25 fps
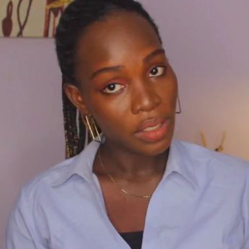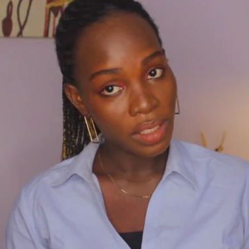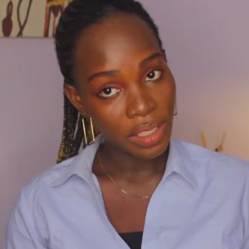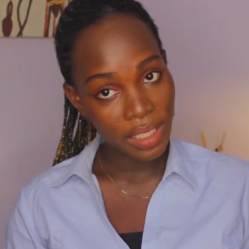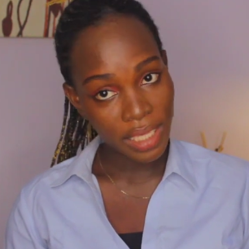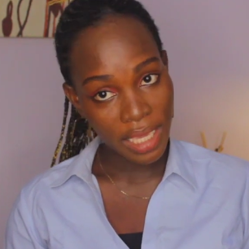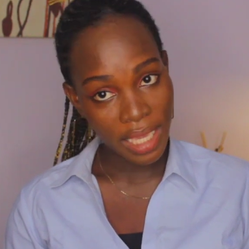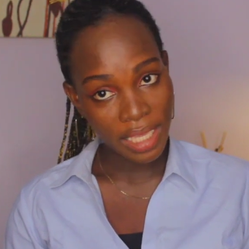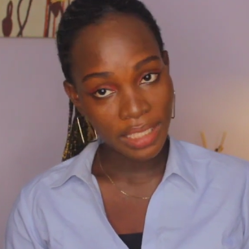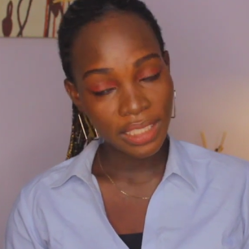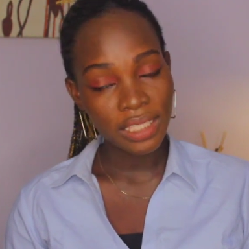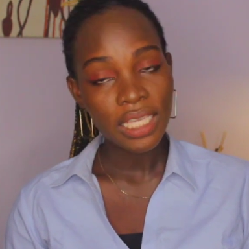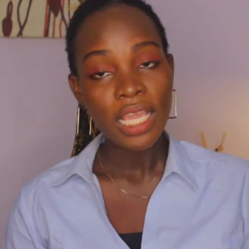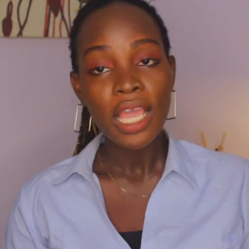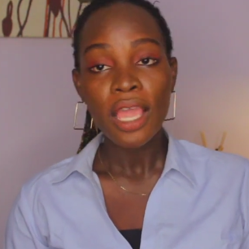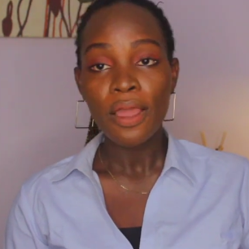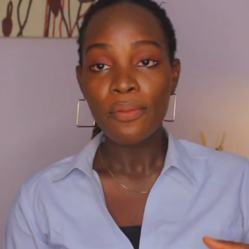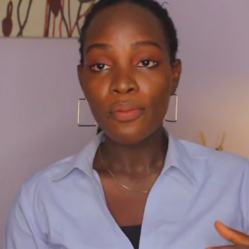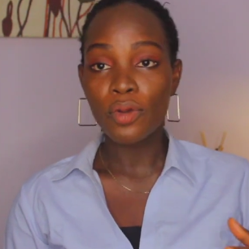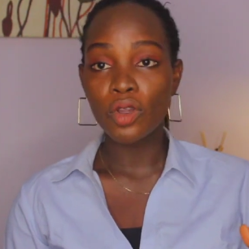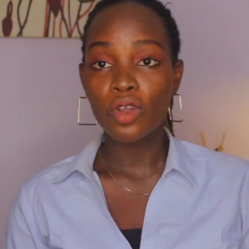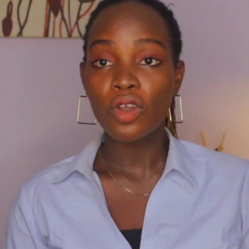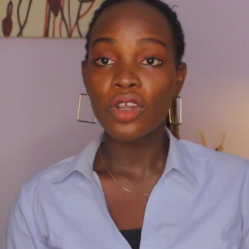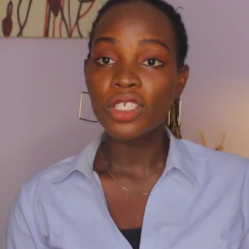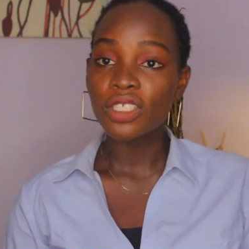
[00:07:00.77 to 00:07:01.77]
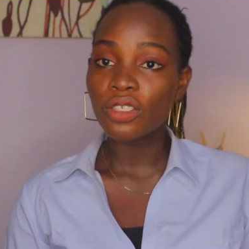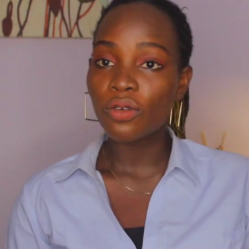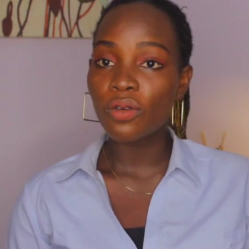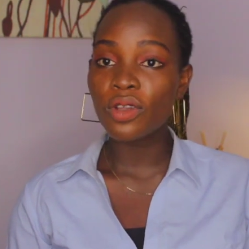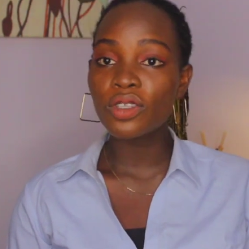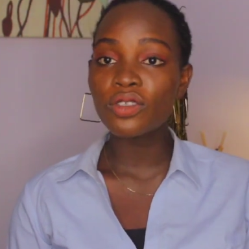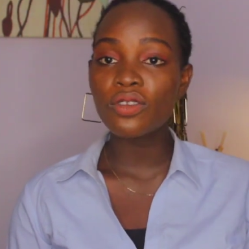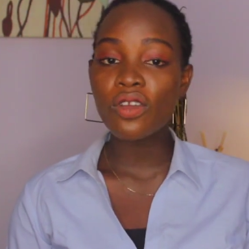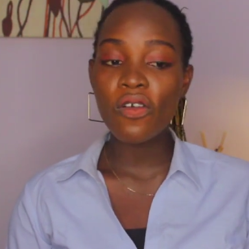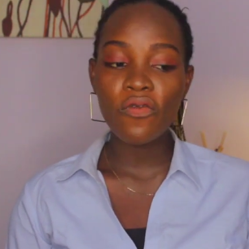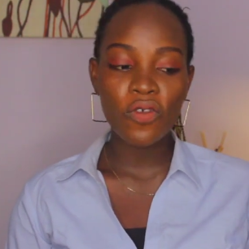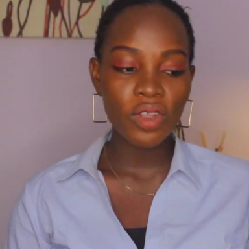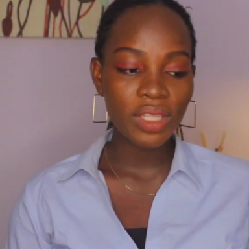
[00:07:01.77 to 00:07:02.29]
Yes, because the
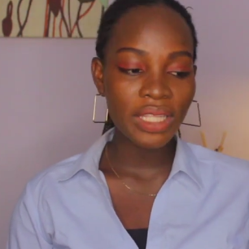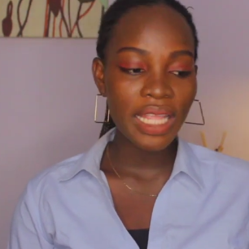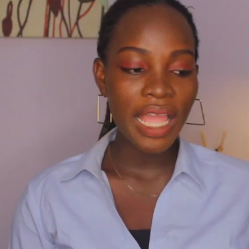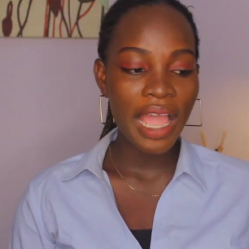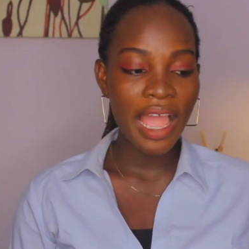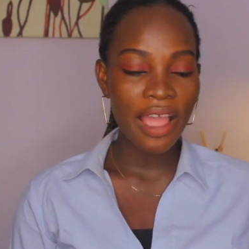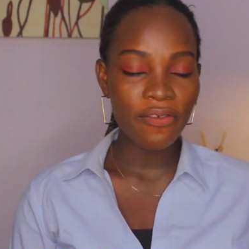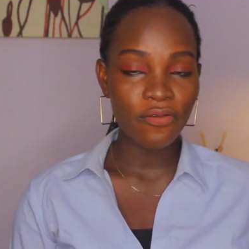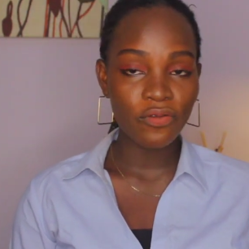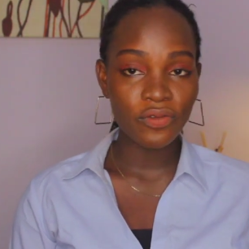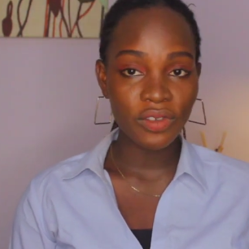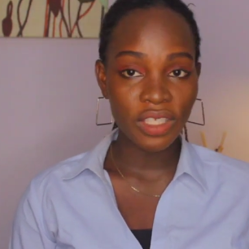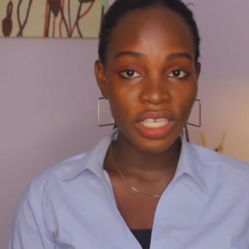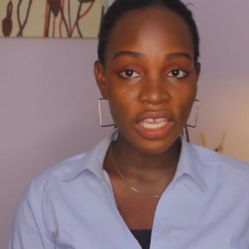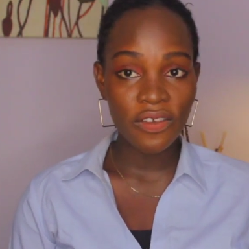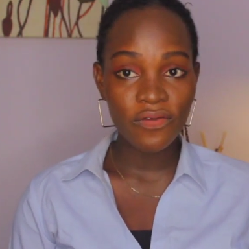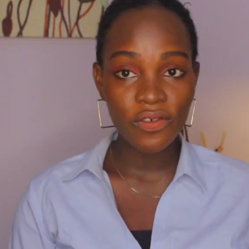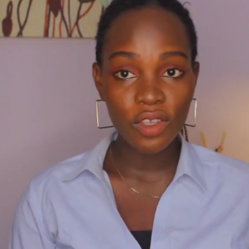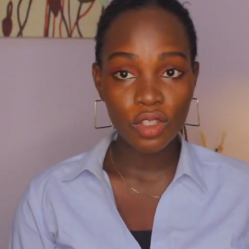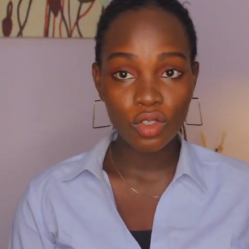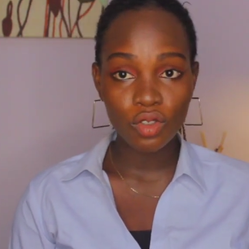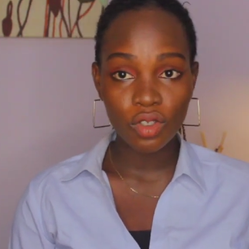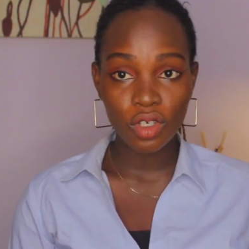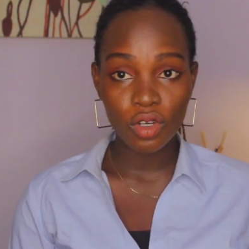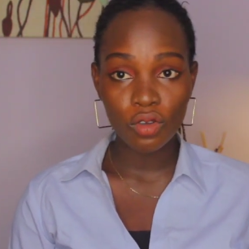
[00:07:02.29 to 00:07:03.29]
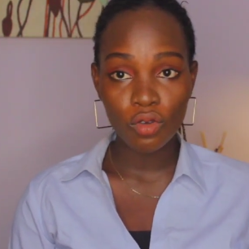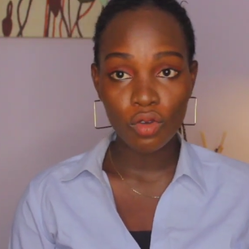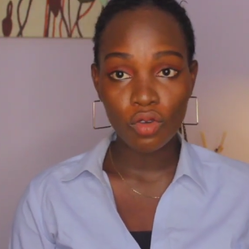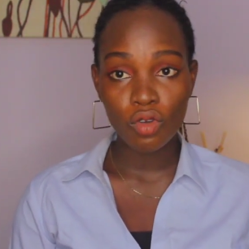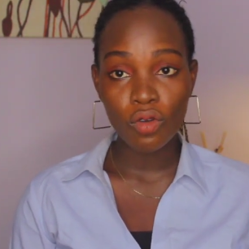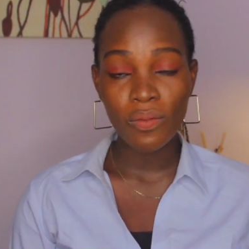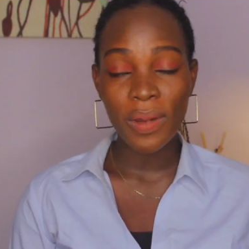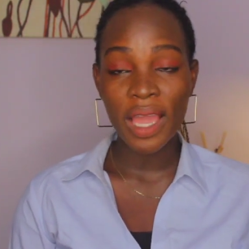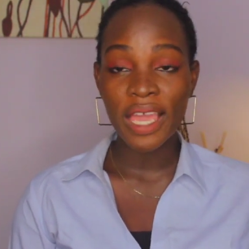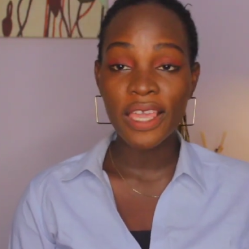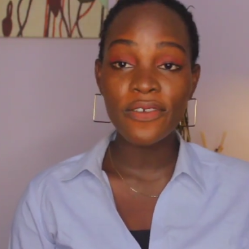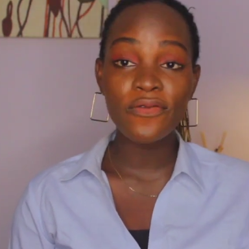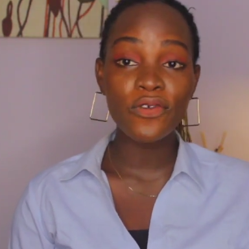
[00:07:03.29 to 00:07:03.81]
quantity of water I've given to the
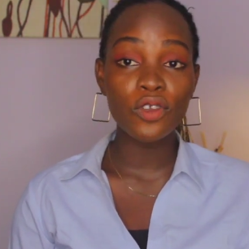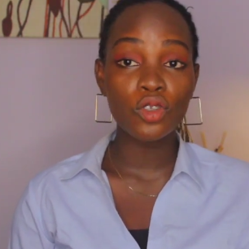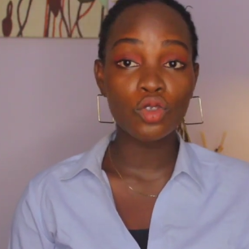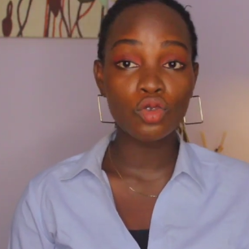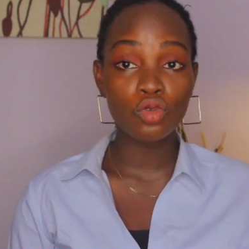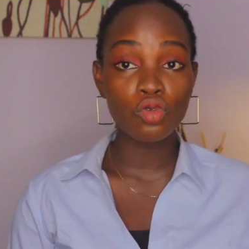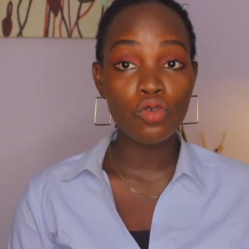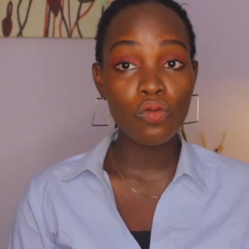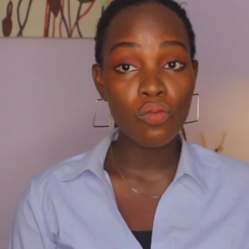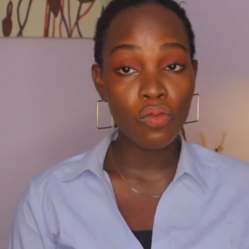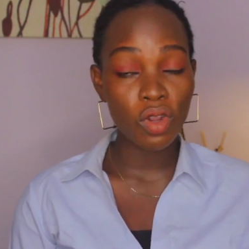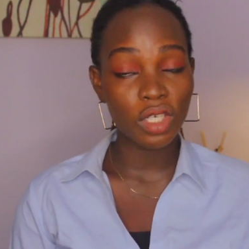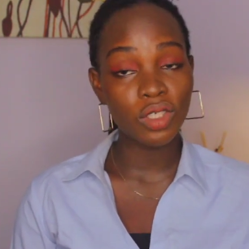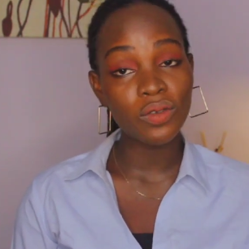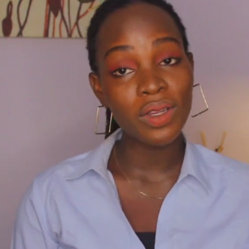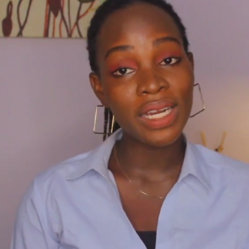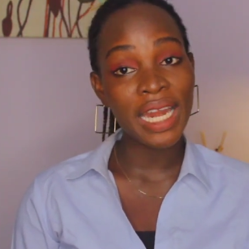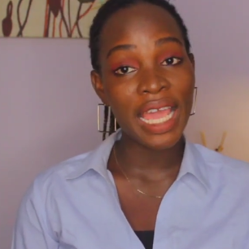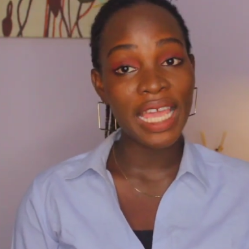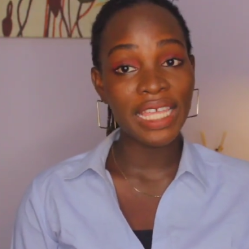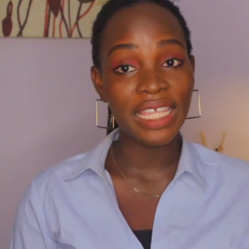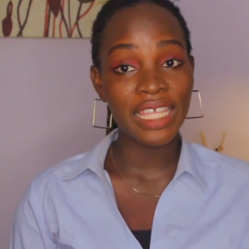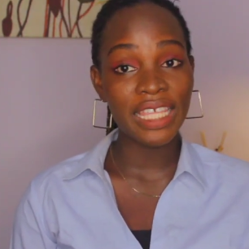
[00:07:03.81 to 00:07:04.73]
cucumber, if it's too much, when I